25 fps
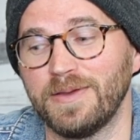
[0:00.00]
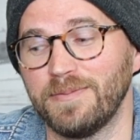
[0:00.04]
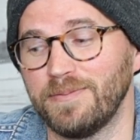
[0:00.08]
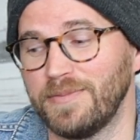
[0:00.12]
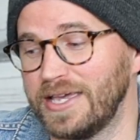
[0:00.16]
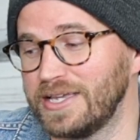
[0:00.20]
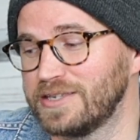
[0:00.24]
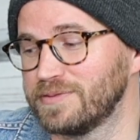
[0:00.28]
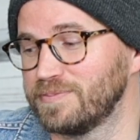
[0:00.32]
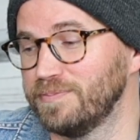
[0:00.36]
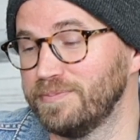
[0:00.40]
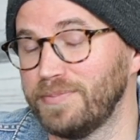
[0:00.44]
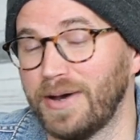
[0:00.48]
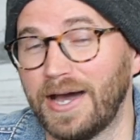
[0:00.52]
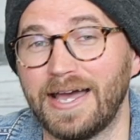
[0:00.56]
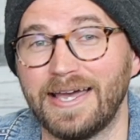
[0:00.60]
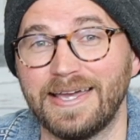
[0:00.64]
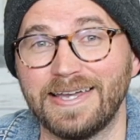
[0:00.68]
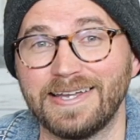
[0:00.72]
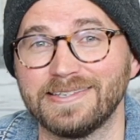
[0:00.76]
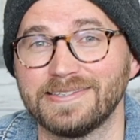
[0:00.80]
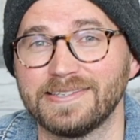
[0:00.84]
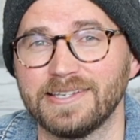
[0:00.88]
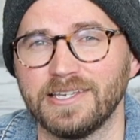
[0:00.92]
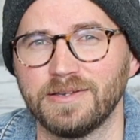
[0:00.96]
it makes
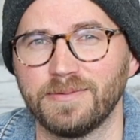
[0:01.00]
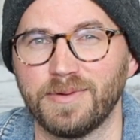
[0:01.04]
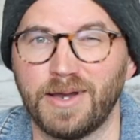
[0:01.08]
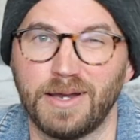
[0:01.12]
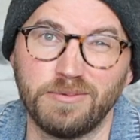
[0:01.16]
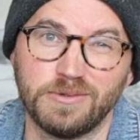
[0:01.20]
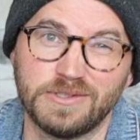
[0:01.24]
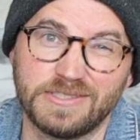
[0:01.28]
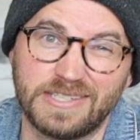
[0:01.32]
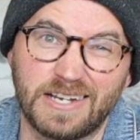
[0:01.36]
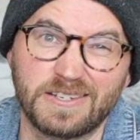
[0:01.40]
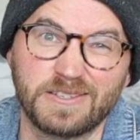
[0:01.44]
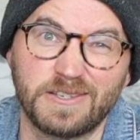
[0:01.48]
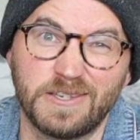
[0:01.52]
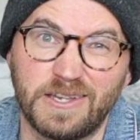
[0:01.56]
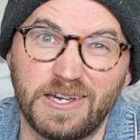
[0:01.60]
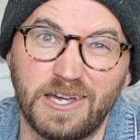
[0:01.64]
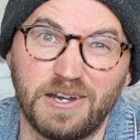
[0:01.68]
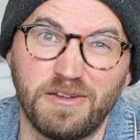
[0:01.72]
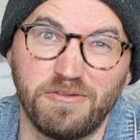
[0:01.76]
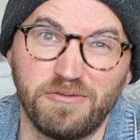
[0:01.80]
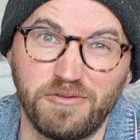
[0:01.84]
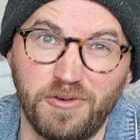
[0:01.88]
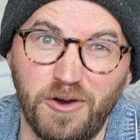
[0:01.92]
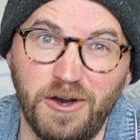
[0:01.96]
buying and selling Bibles actually
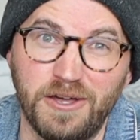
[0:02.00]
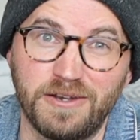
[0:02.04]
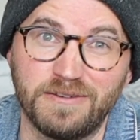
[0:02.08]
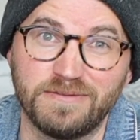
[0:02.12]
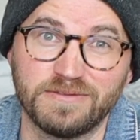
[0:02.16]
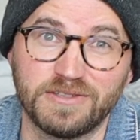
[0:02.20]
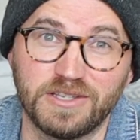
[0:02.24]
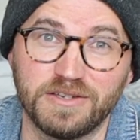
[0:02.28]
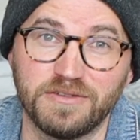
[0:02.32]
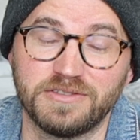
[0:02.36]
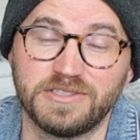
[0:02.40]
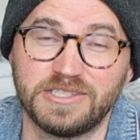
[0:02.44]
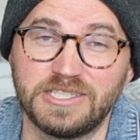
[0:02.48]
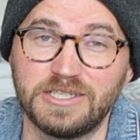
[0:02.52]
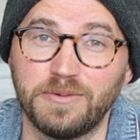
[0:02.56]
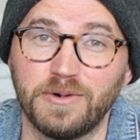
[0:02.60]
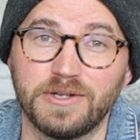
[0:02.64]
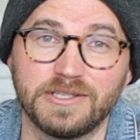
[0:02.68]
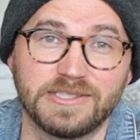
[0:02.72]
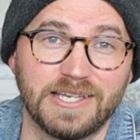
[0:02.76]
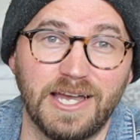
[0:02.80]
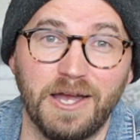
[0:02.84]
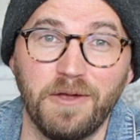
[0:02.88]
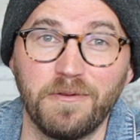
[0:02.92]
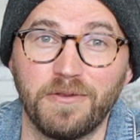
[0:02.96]
kind of fun to see
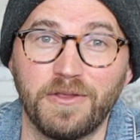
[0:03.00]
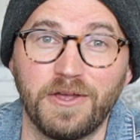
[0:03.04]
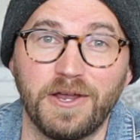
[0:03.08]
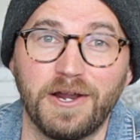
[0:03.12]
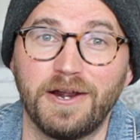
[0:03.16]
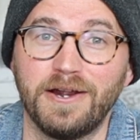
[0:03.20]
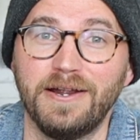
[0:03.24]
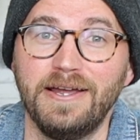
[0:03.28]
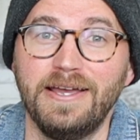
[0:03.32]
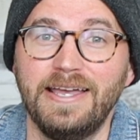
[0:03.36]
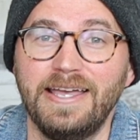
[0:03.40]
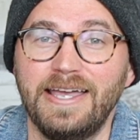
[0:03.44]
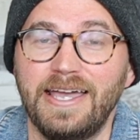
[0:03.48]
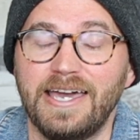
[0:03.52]
what's out there.